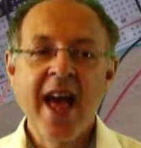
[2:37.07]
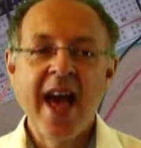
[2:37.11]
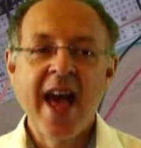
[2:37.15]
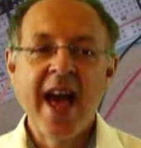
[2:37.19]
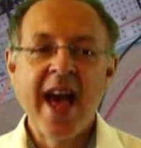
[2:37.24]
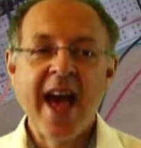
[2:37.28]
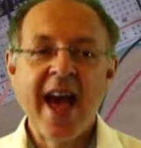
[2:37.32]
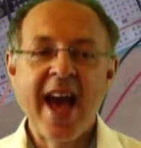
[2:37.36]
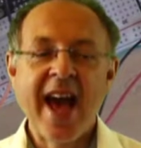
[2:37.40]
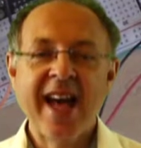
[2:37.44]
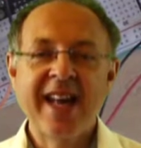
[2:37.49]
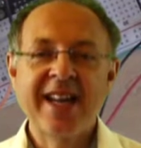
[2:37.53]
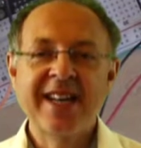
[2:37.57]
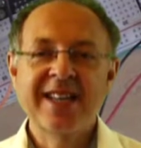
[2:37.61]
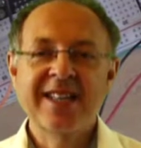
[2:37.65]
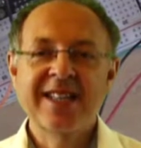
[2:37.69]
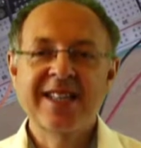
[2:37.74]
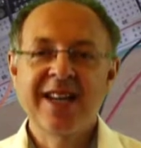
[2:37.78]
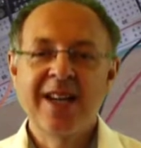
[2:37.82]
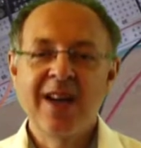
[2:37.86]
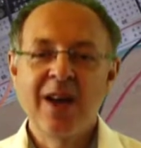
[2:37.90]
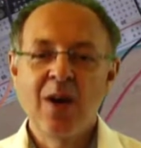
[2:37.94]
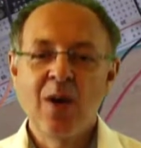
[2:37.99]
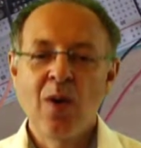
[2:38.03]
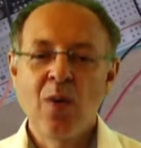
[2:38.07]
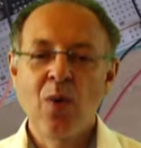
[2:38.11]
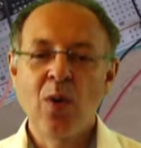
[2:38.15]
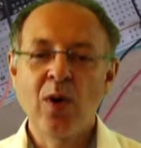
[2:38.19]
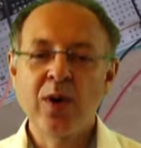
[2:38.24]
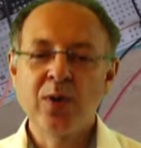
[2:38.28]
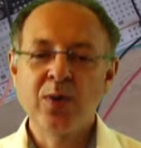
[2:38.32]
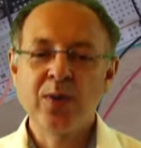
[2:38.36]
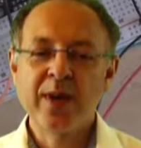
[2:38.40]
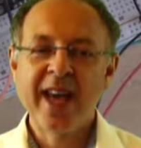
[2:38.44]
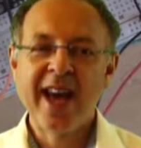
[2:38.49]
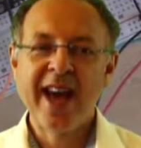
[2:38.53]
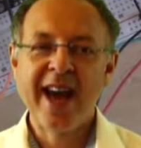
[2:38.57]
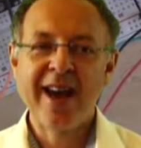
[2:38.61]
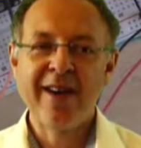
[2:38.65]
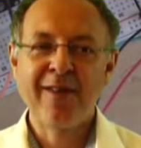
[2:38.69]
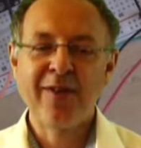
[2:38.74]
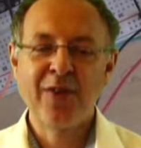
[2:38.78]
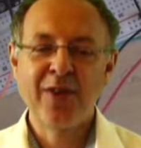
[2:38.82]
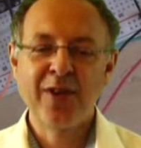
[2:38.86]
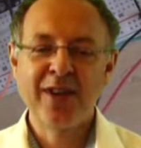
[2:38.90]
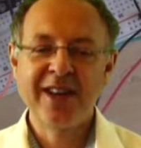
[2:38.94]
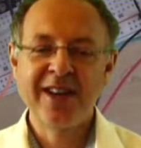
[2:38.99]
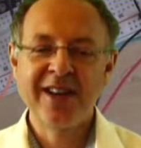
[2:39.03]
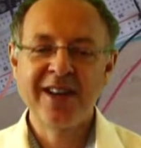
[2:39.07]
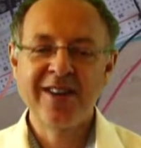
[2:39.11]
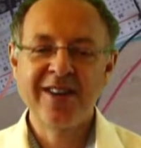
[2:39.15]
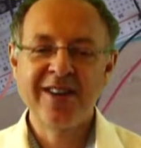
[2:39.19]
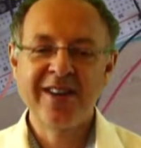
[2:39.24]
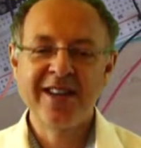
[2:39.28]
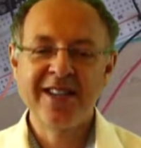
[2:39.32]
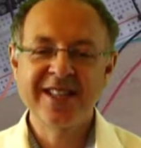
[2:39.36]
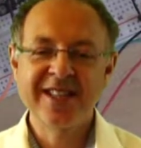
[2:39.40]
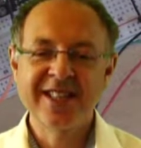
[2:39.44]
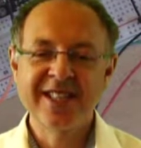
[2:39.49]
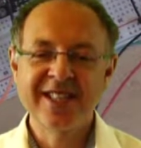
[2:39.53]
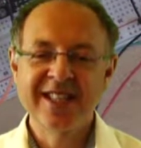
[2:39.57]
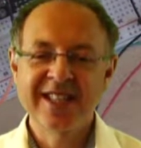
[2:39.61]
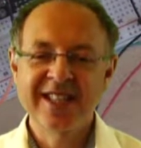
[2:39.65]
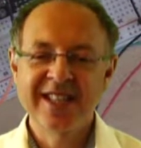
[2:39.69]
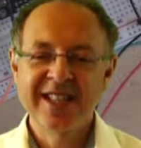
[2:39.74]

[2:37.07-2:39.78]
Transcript: And what we have here is,